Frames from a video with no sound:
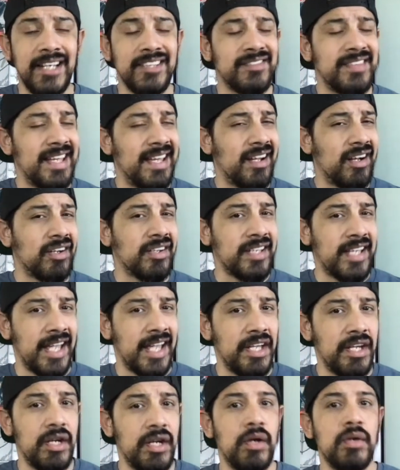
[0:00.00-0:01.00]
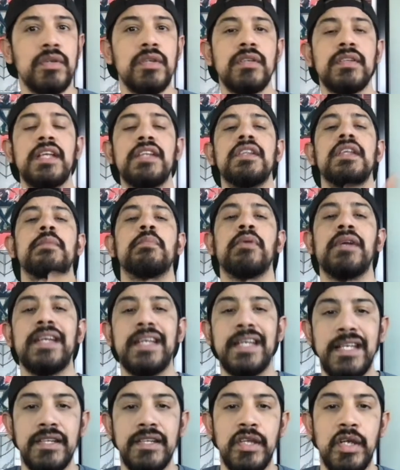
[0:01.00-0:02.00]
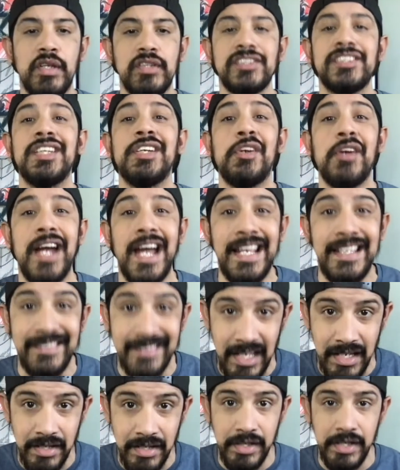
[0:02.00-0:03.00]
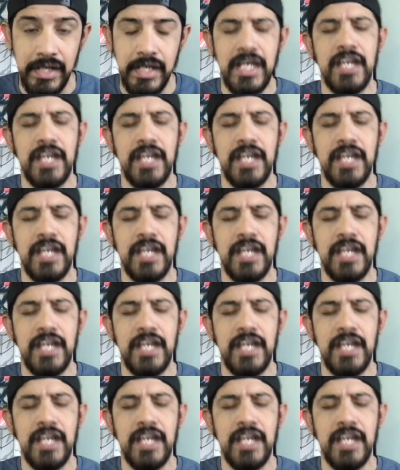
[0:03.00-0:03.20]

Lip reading: they are KO'd, then they bring in their secret identity.